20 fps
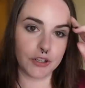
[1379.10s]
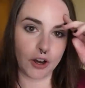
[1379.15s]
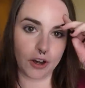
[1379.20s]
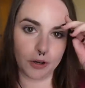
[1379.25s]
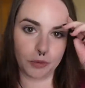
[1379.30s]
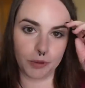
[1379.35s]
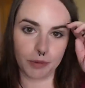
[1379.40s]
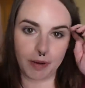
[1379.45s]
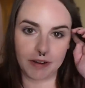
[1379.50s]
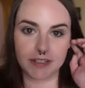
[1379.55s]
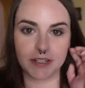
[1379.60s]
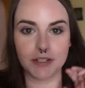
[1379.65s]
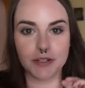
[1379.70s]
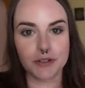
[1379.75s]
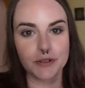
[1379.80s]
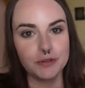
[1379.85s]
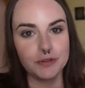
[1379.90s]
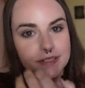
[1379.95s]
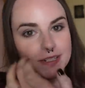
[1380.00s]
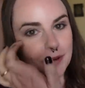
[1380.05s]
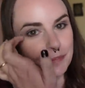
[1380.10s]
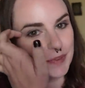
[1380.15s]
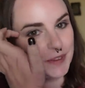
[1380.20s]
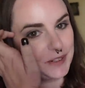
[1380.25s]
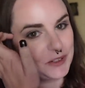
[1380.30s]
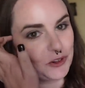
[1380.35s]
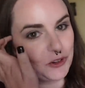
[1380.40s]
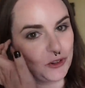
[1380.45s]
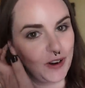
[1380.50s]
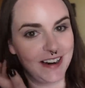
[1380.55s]
Y'all, we're about to do something
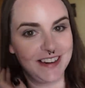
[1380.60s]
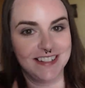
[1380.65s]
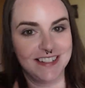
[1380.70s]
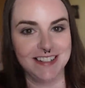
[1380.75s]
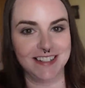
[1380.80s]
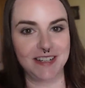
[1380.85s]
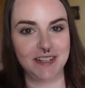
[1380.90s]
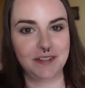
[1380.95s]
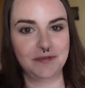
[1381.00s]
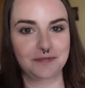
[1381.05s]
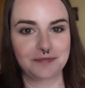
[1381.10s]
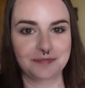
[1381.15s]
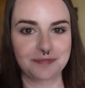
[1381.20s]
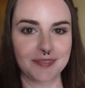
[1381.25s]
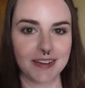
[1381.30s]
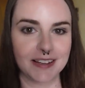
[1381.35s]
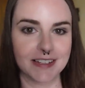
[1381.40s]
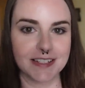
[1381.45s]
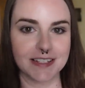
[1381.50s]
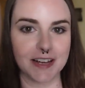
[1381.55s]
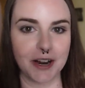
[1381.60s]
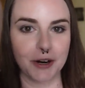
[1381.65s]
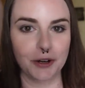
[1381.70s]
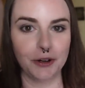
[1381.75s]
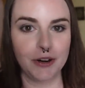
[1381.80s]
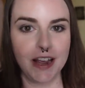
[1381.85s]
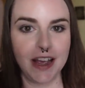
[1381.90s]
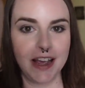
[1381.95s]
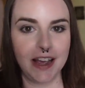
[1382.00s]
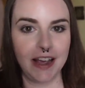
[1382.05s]
crazy. So,
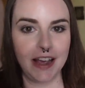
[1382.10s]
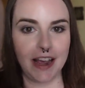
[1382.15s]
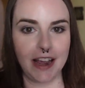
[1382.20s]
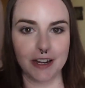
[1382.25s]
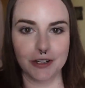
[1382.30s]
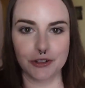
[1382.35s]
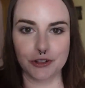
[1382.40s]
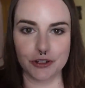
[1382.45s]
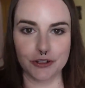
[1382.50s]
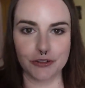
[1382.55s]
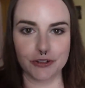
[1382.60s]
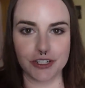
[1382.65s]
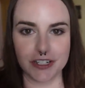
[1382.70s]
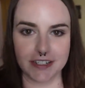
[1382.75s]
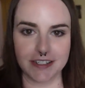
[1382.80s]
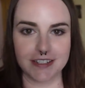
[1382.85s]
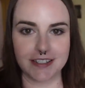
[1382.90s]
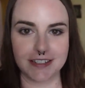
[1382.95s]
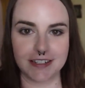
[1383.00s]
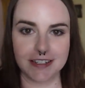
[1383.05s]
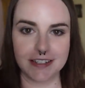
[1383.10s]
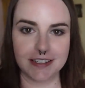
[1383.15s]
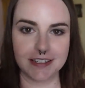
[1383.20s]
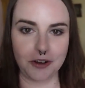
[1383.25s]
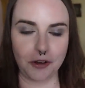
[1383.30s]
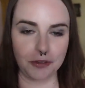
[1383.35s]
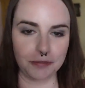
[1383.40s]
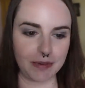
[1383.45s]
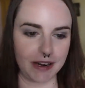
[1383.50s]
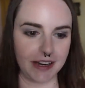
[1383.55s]
Andrew just
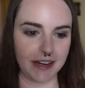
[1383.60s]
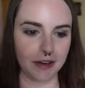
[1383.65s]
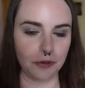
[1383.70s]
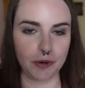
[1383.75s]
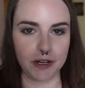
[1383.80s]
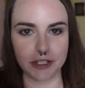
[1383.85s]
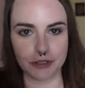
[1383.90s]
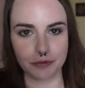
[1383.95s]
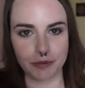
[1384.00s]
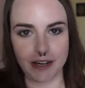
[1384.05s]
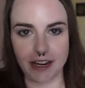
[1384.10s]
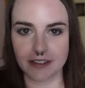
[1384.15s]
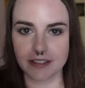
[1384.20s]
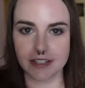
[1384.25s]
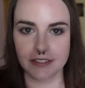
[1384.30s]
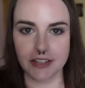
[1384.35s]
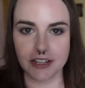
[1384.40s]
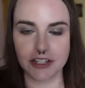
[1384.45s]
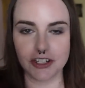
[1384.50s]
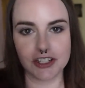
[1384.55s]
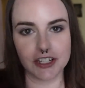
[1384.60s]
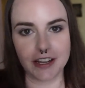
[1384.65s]
told me, we just went out to lunch